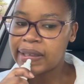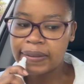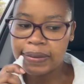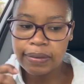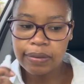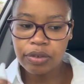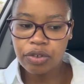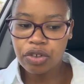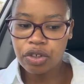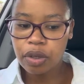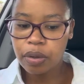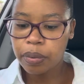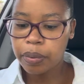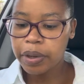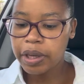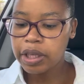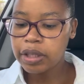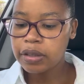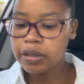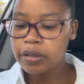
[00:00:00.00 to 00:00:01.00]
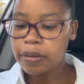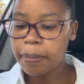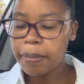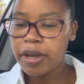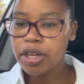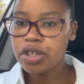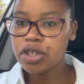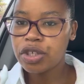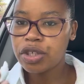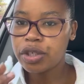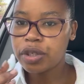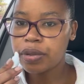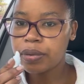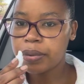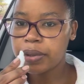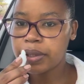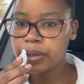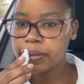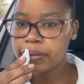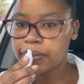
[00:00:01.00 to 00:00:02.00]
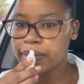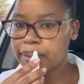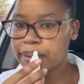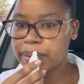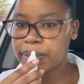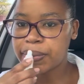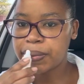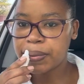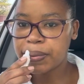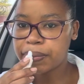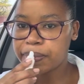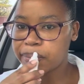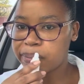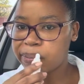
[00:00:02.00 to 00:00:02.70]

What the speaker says: We shall wait, patiently wait for.